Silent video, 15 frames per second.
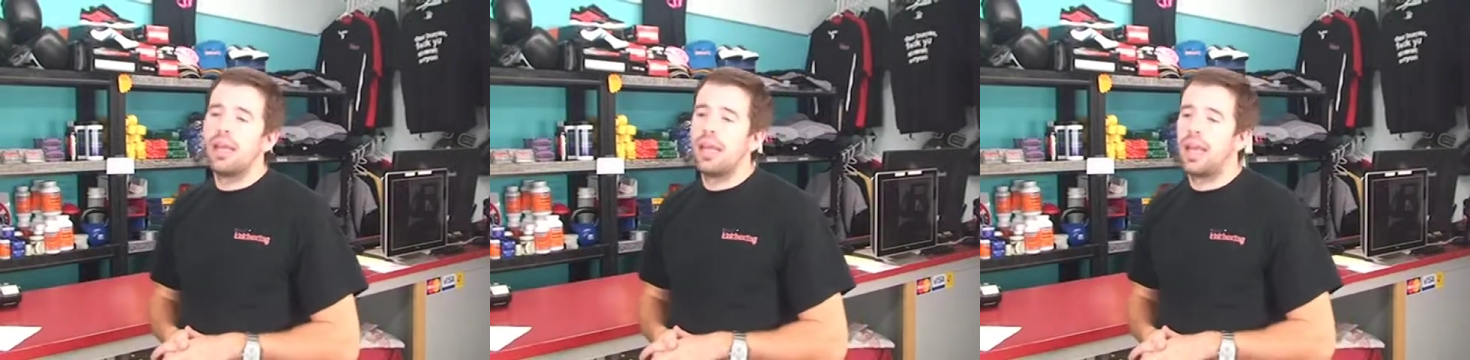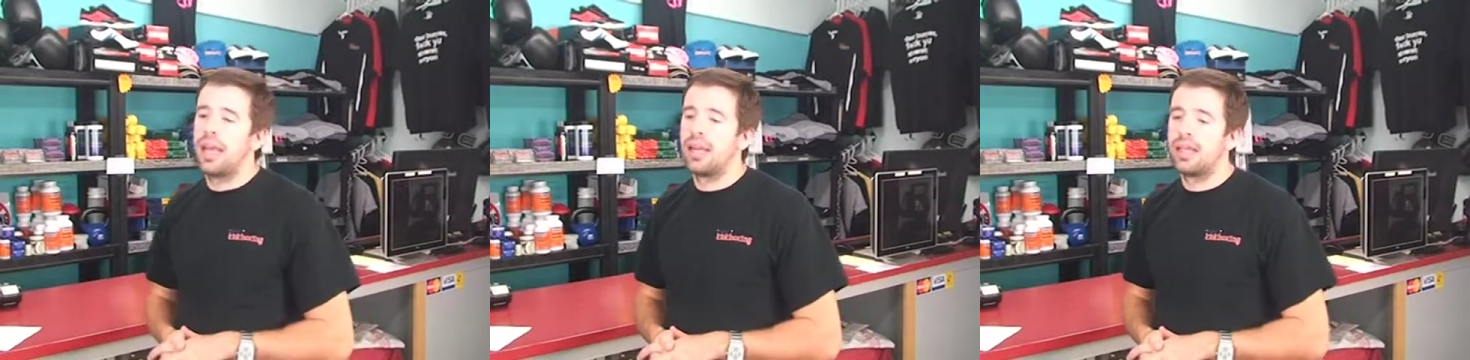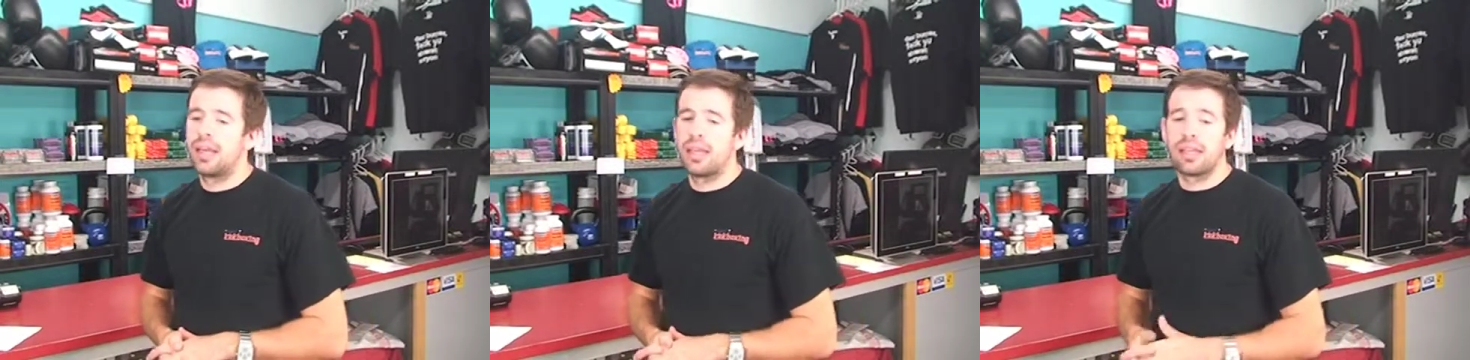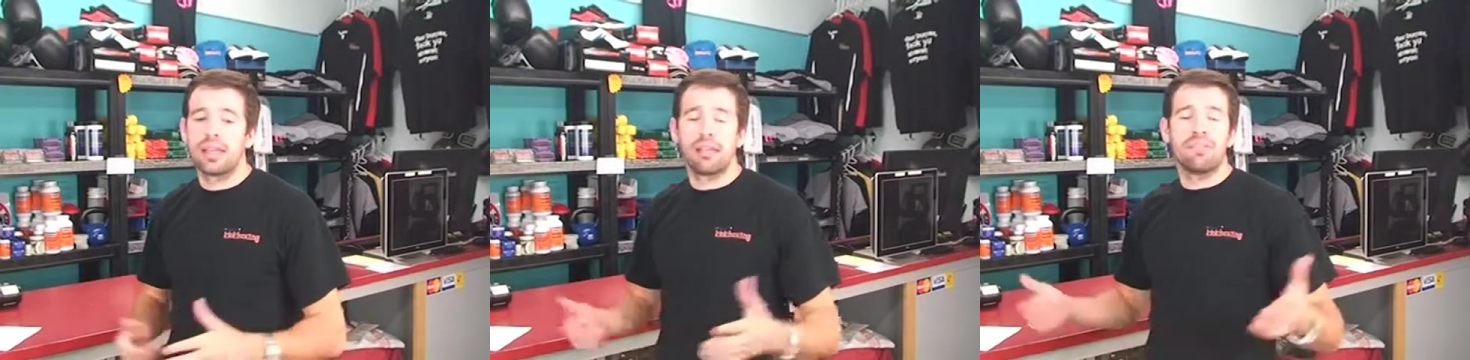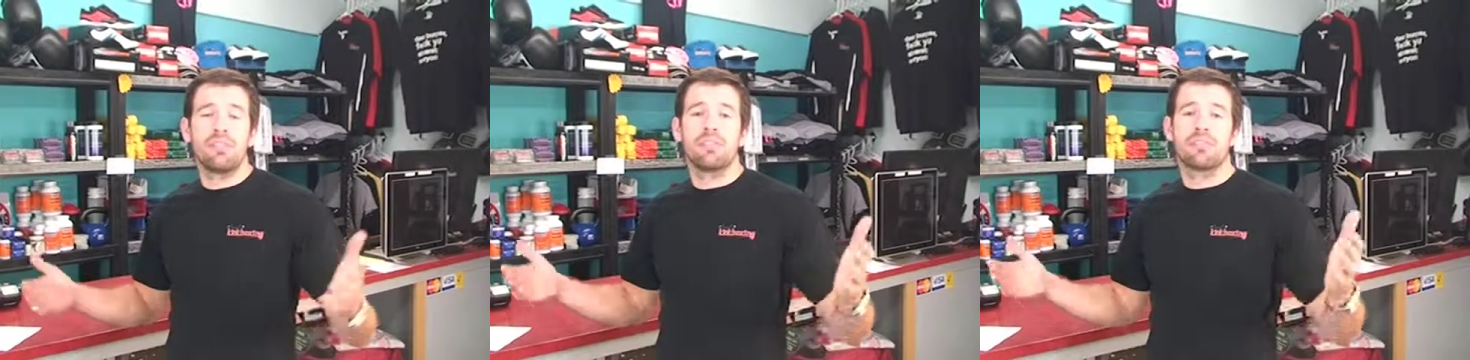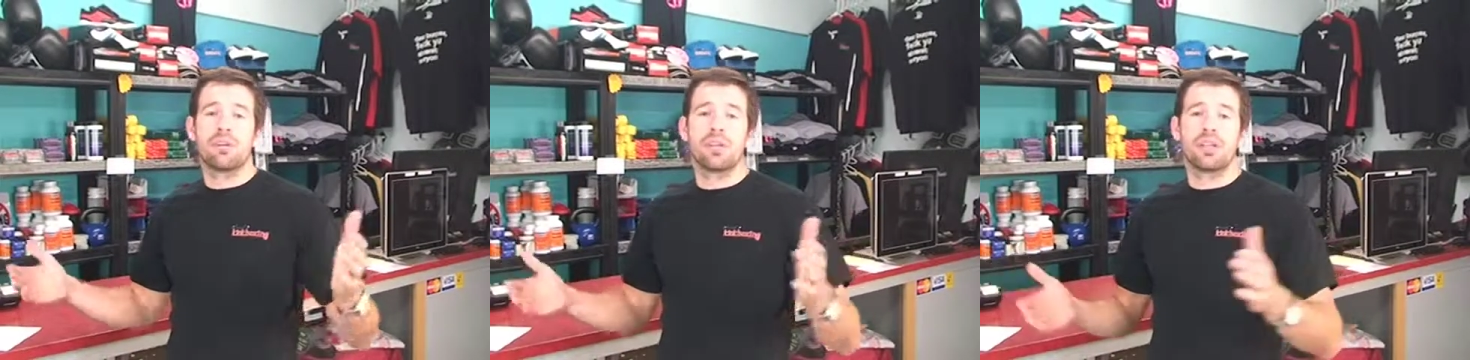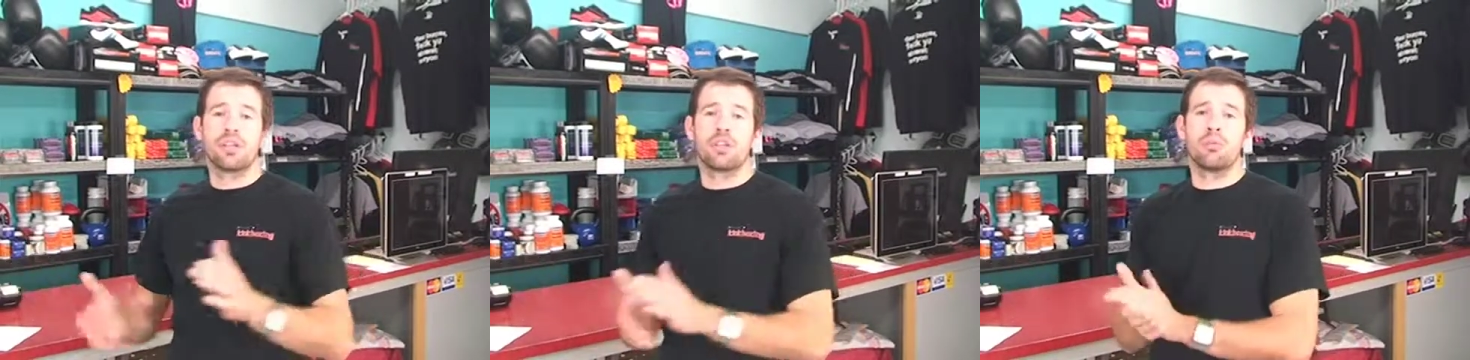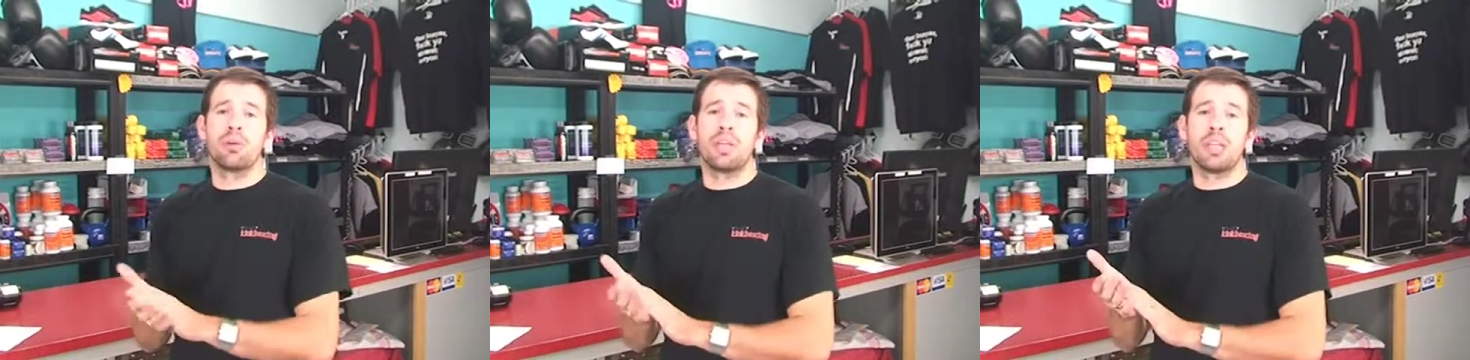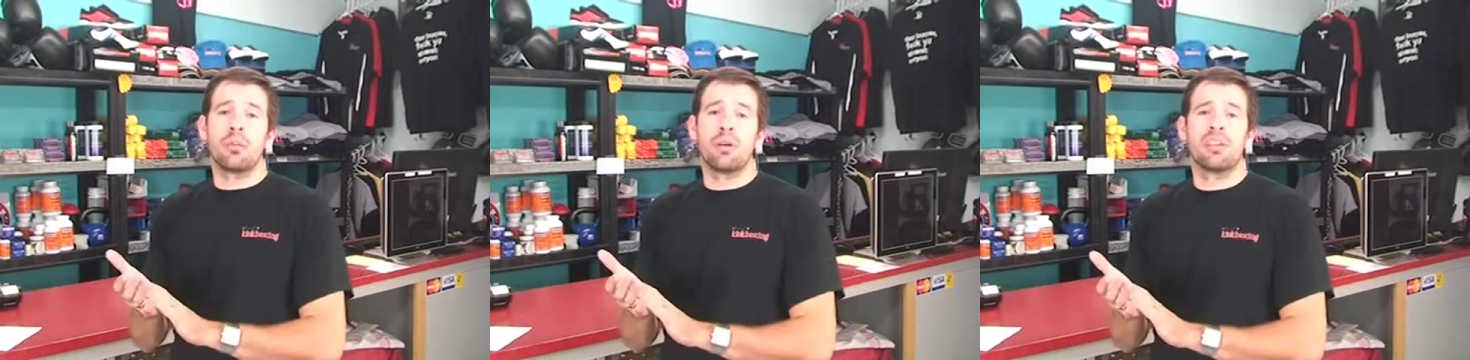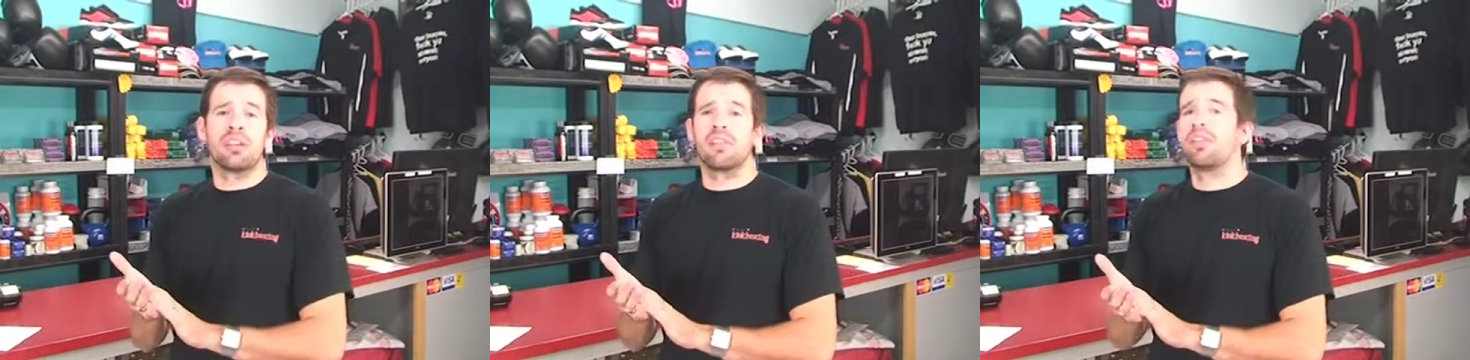And again, feel free to shoot me an
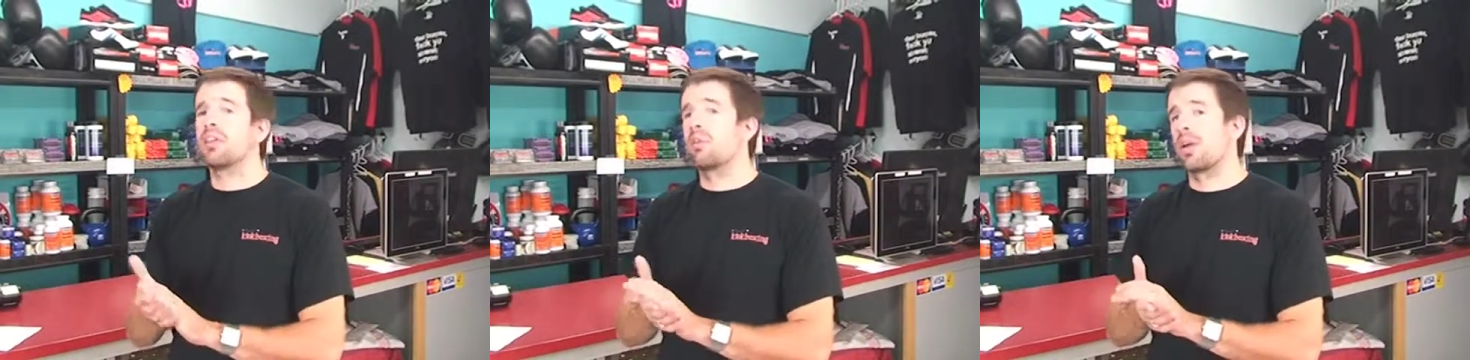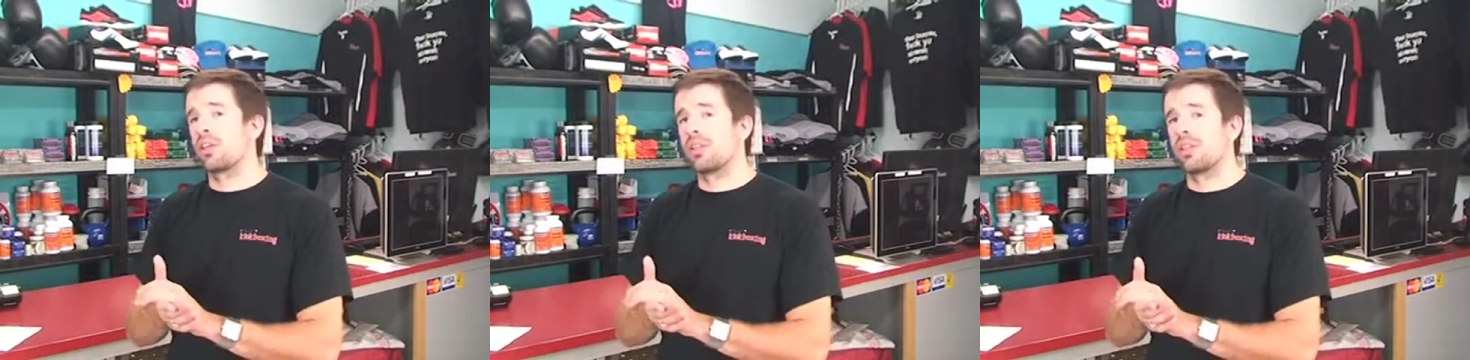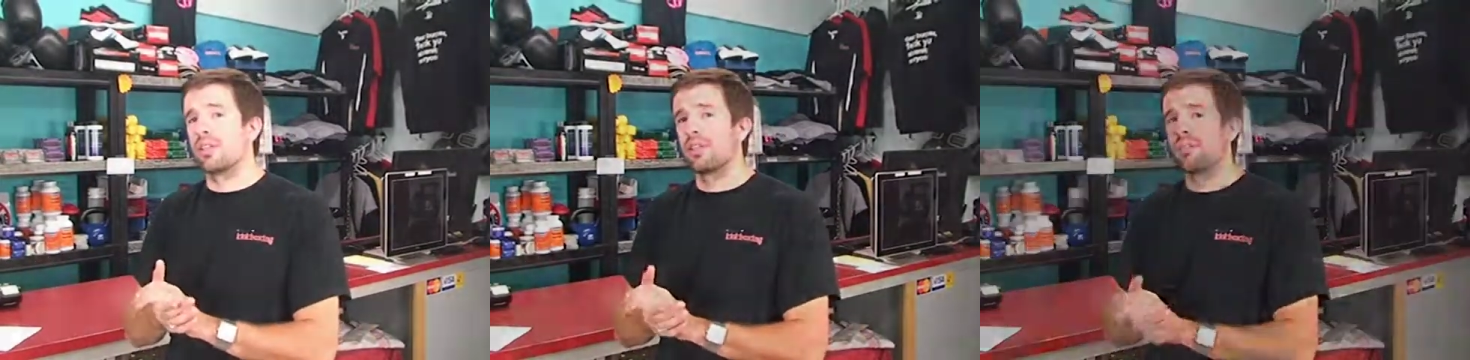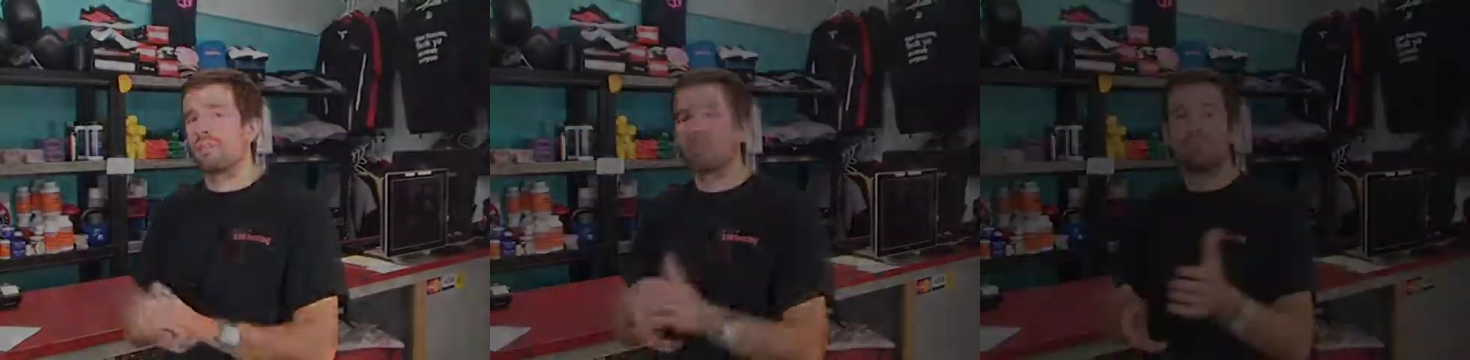email if you have any questions.